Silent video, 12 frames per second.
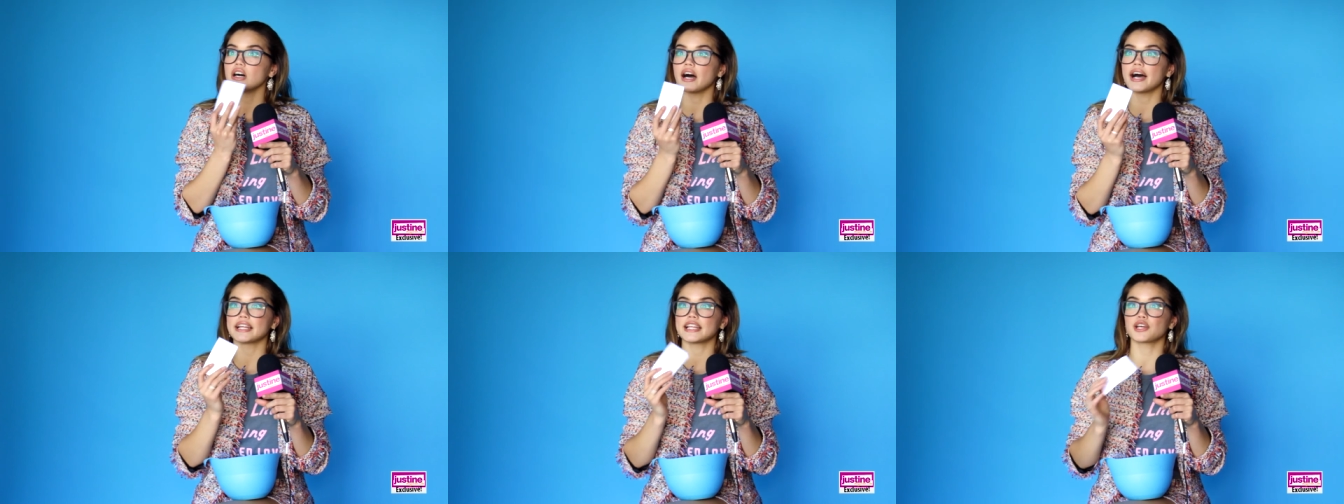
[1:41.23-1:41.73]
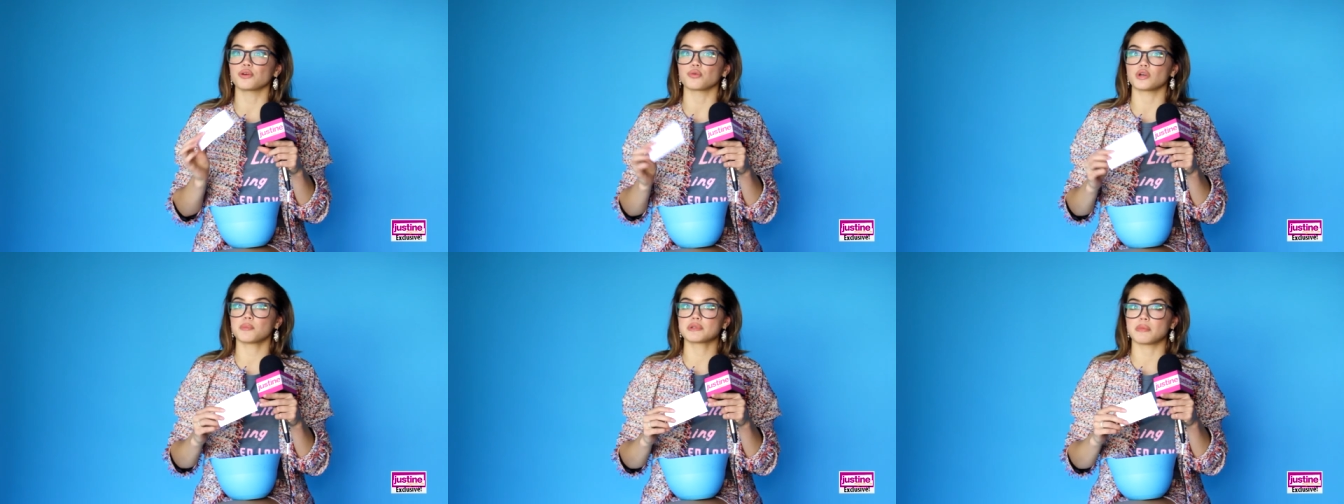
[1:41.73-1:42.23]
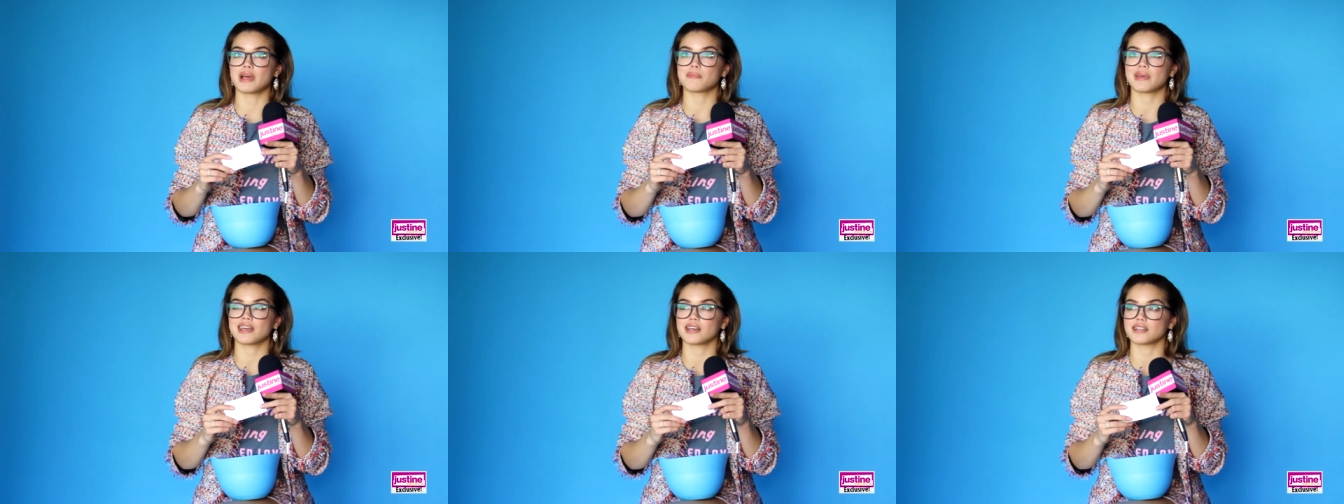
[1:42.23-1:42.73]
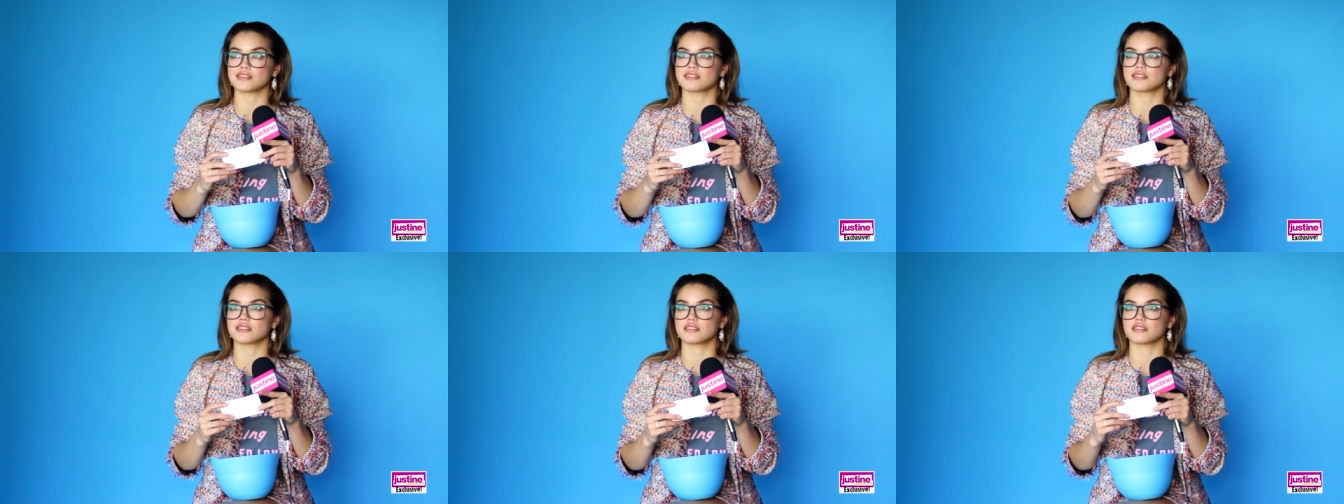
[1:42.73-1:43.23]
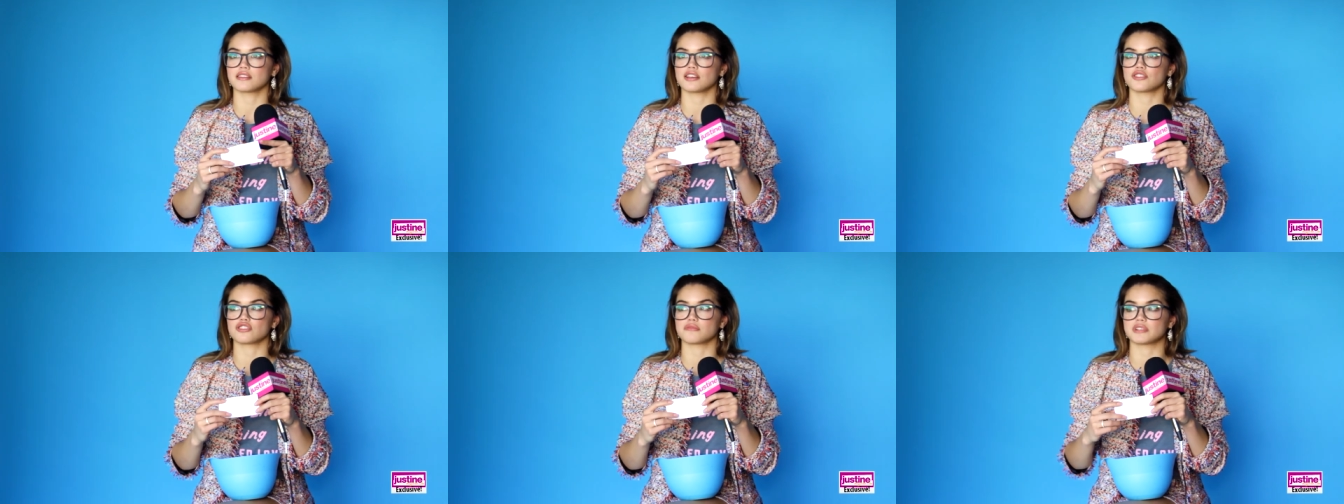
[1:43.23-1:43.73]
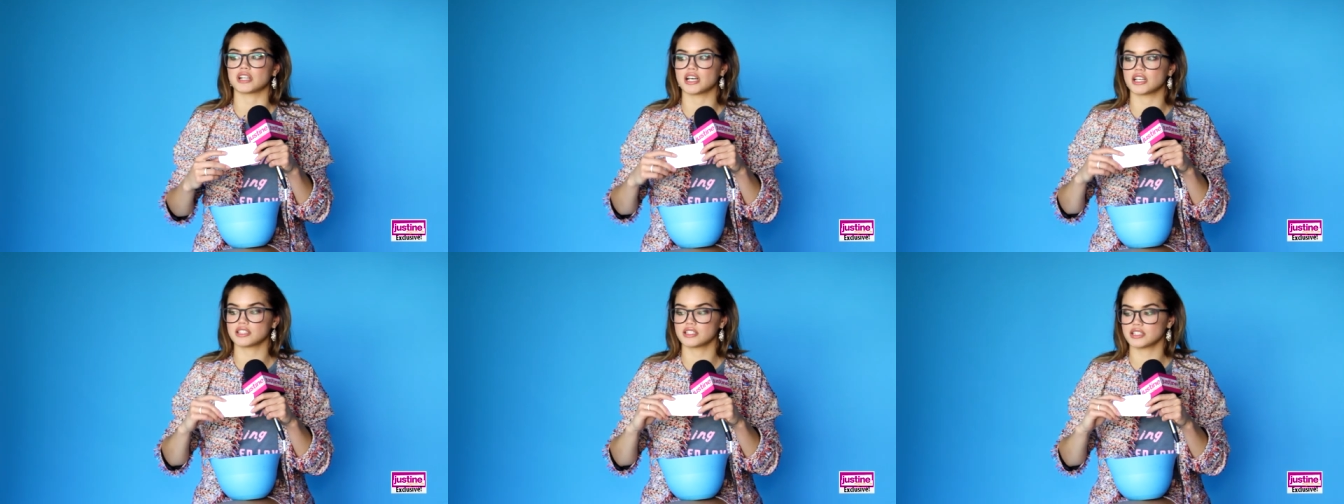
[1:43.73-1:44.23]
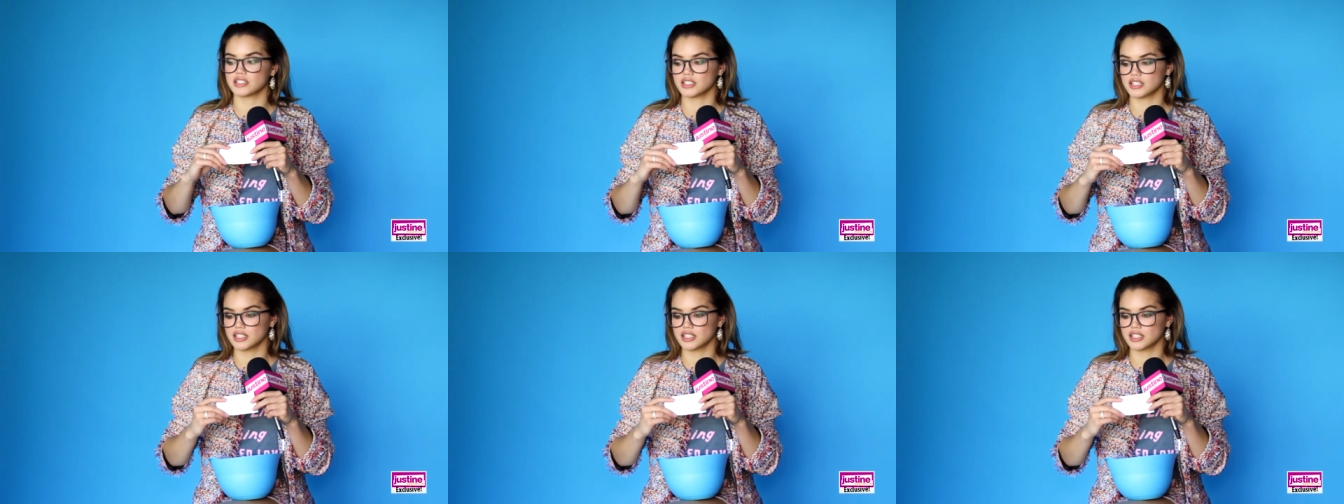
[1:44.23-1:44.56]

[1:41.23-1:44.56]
I like ripped my pants in like gym class.